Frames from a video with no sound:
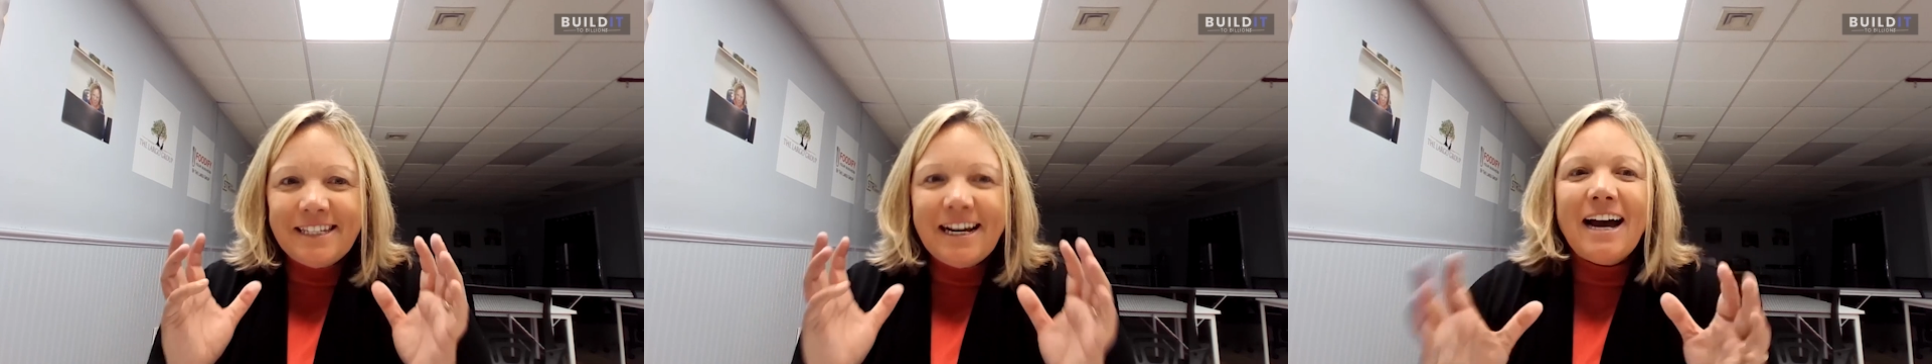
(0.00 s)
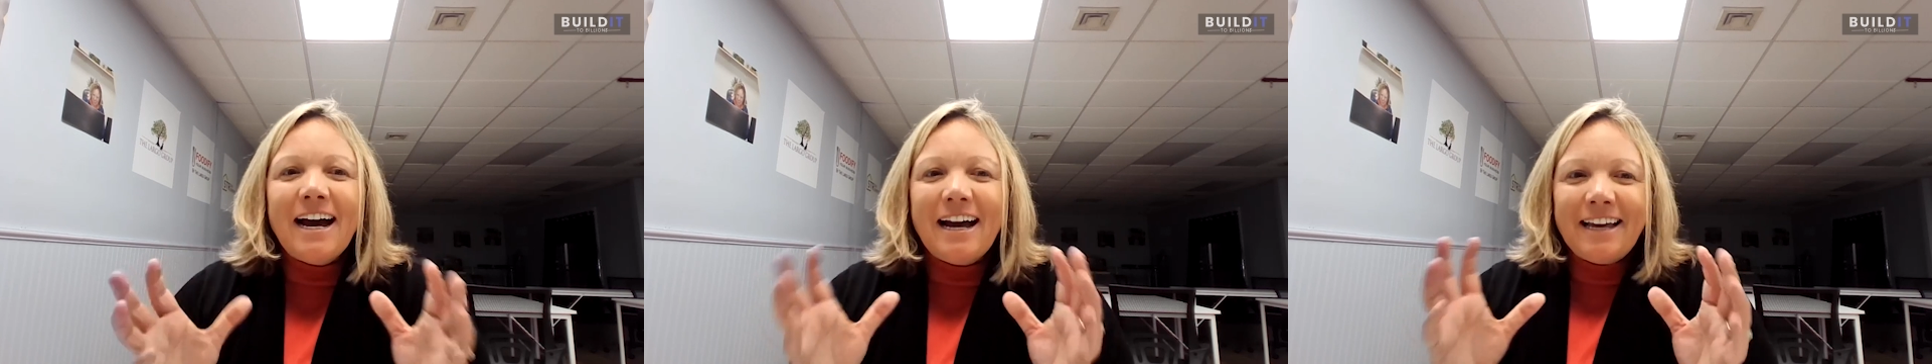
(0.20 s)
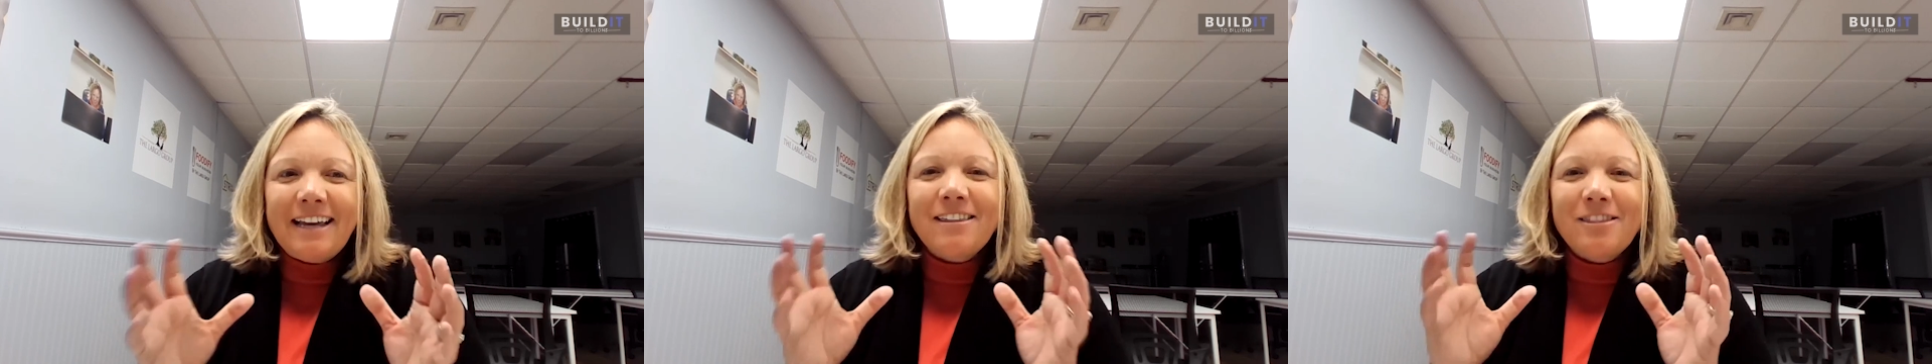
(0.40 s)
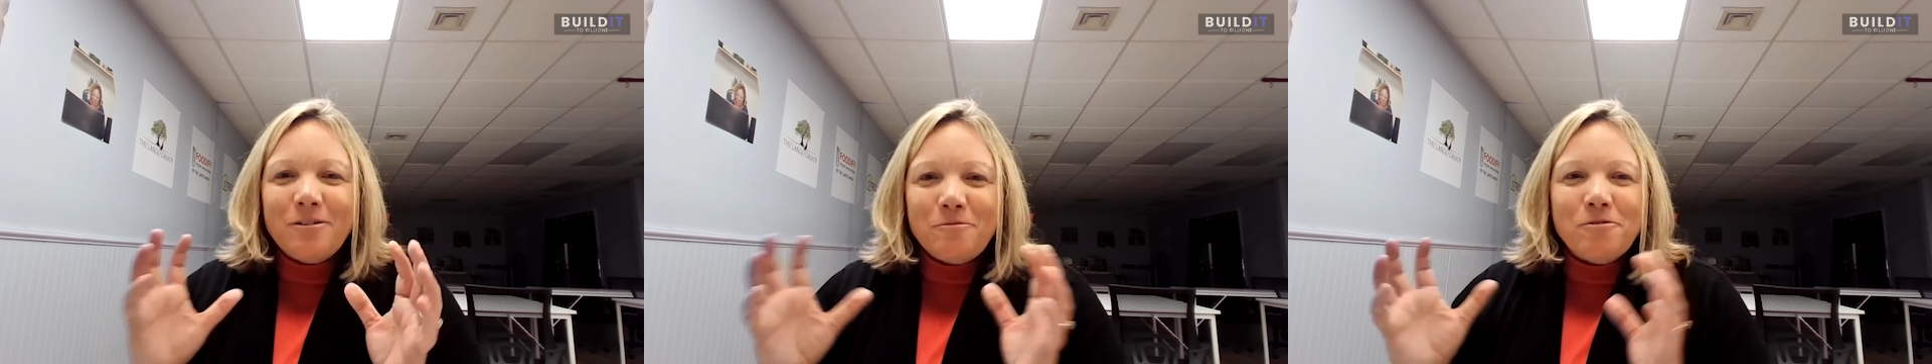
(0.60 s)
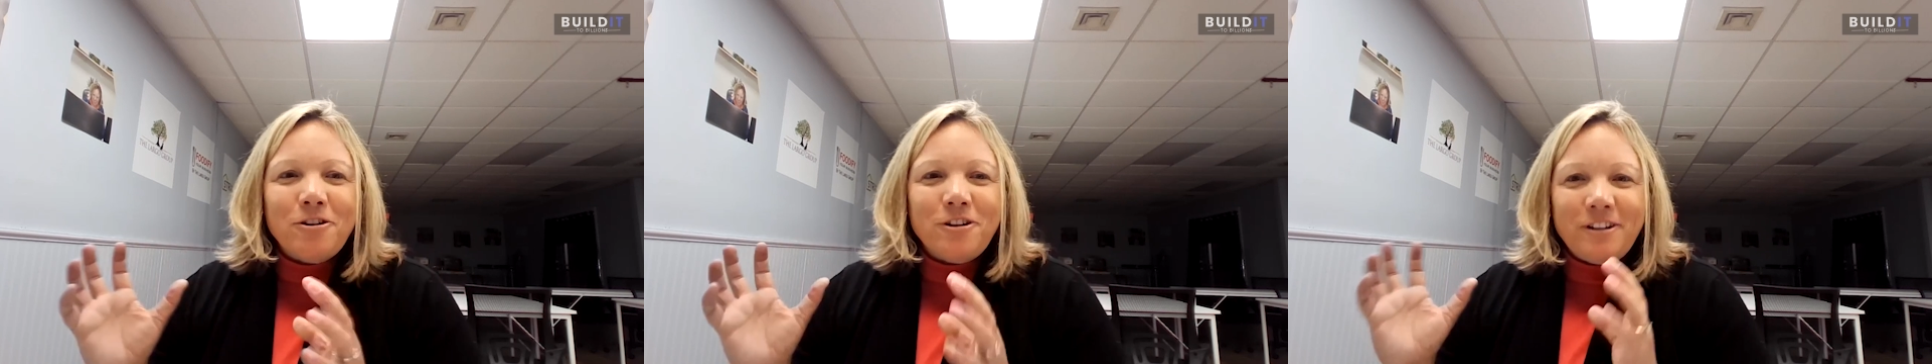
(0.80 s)
die in the
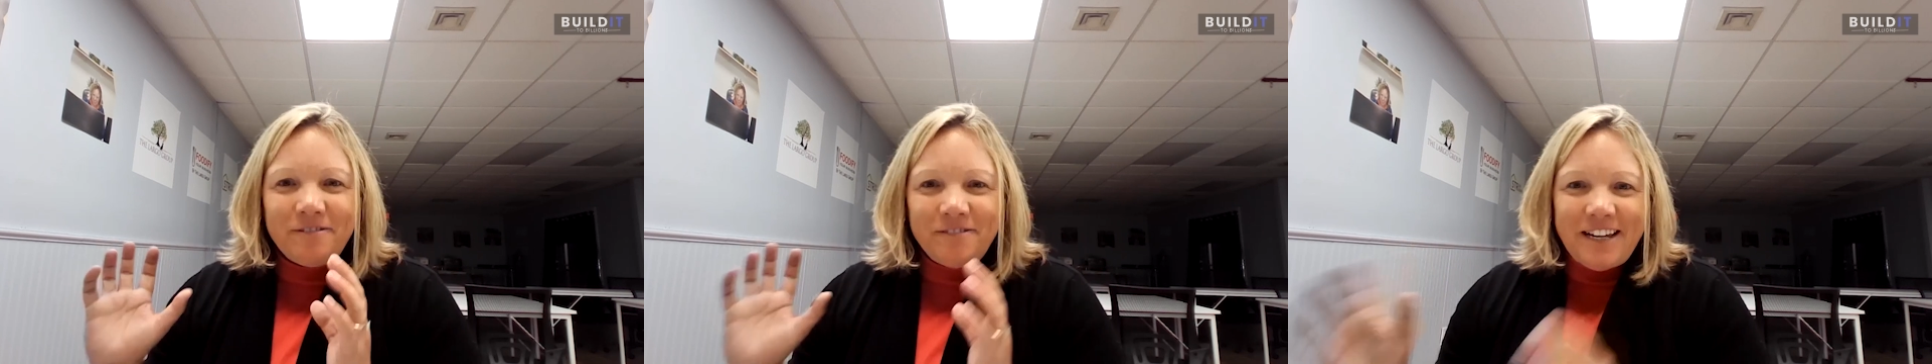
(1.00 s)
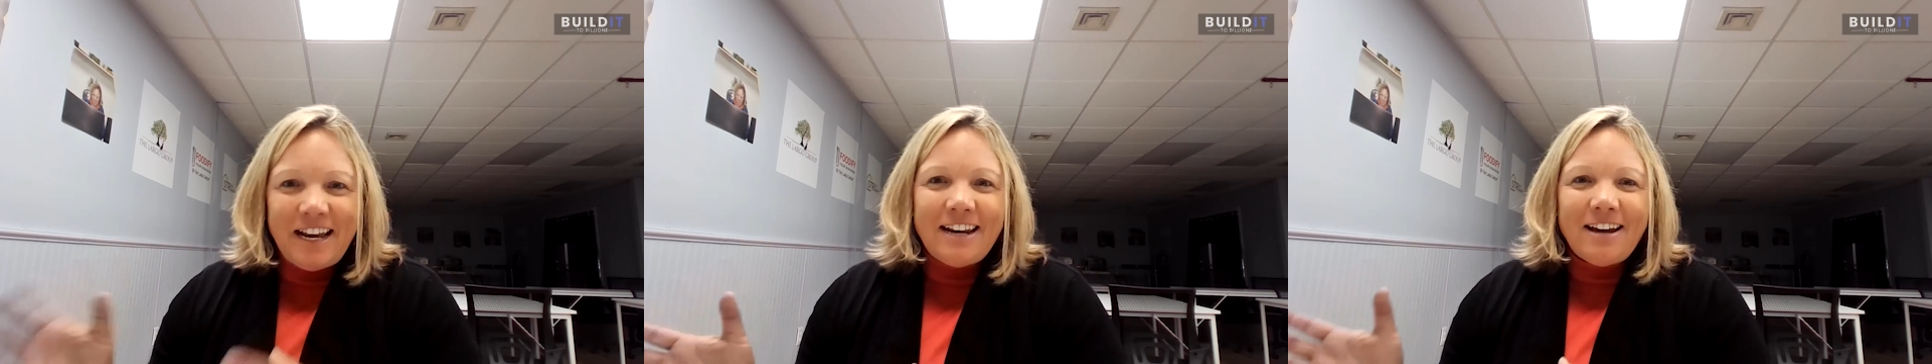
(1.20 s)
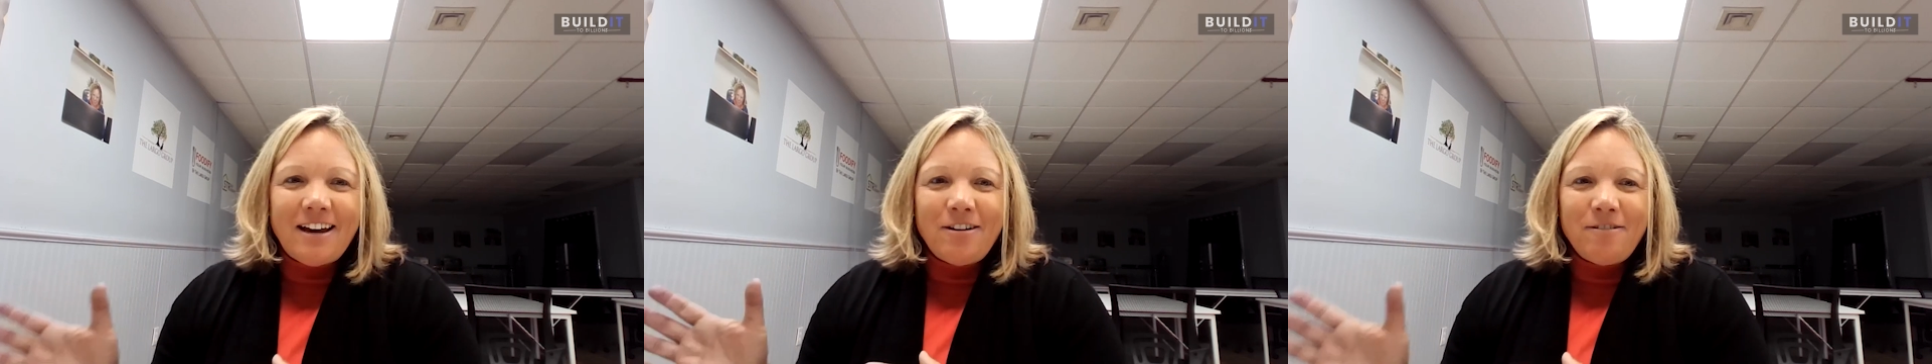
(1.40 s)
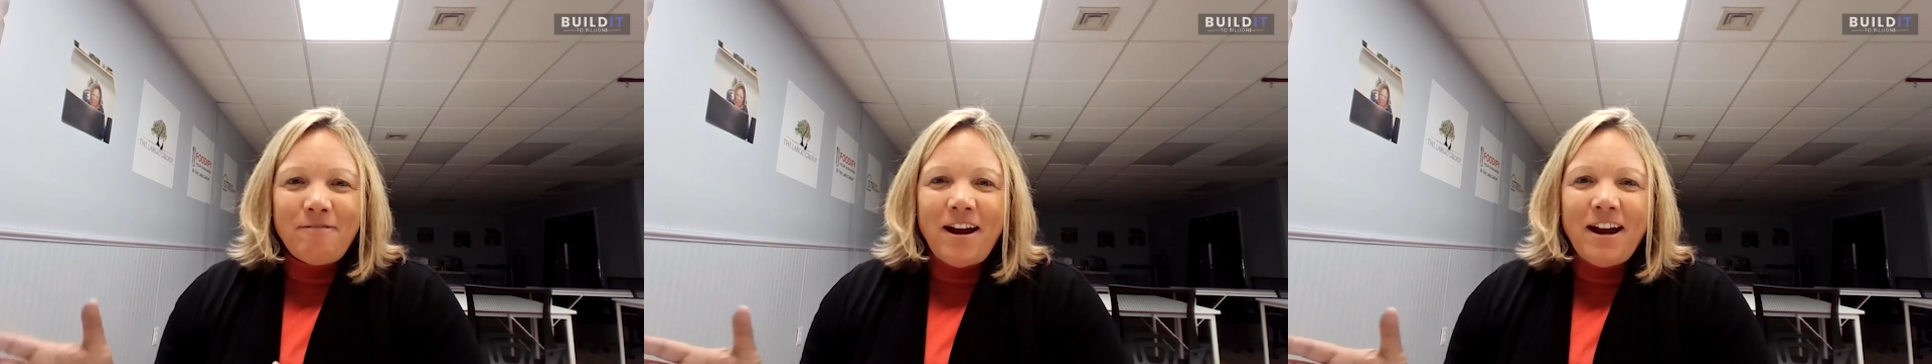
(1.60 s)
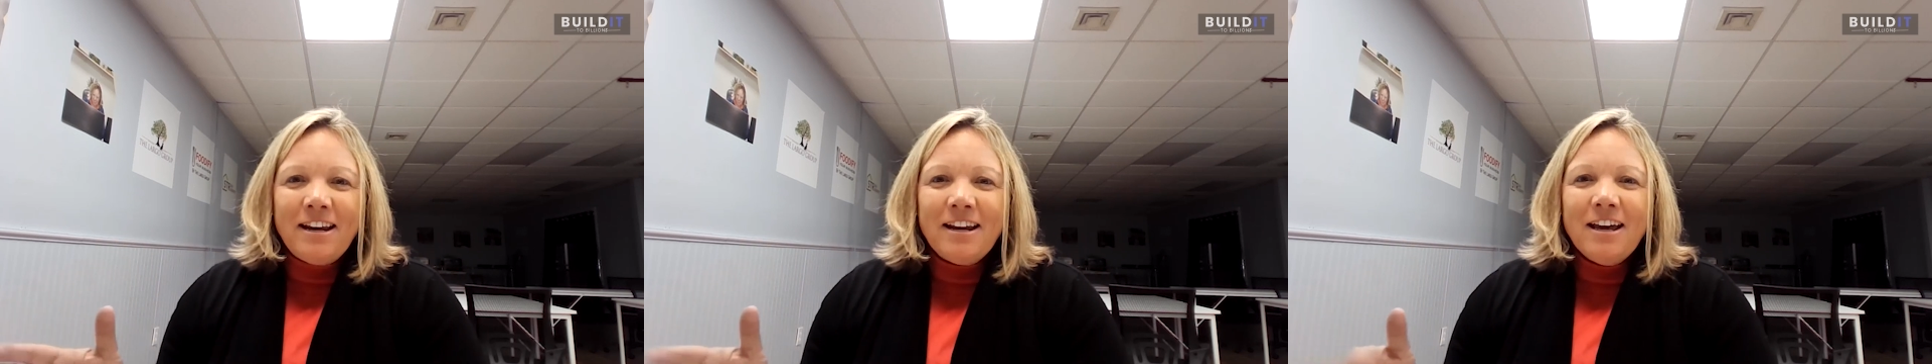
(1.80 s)
world of data,
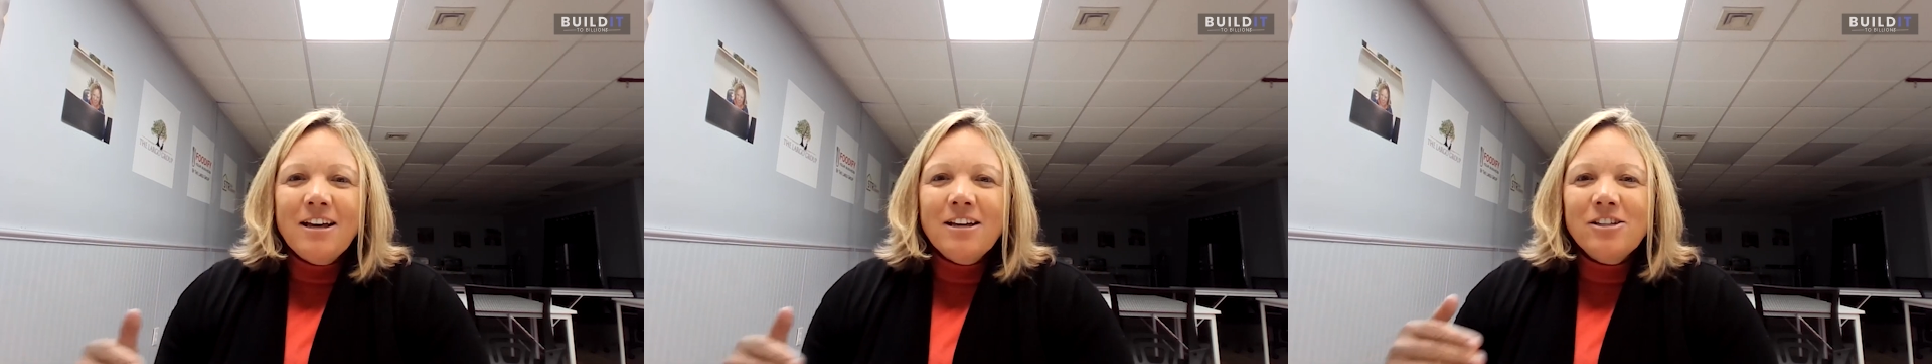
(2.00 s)
right?